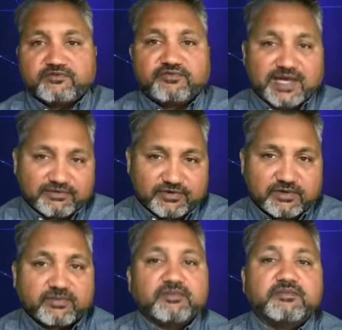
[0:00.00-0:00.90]
five
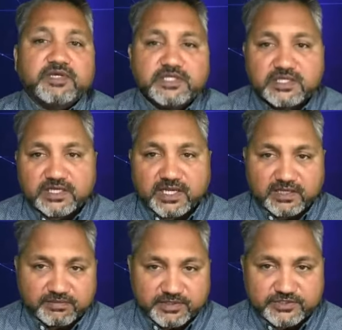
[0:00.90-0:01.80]
are material
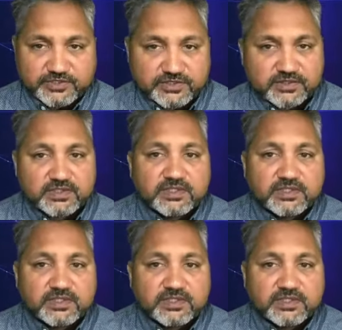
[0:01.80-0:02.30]
elements.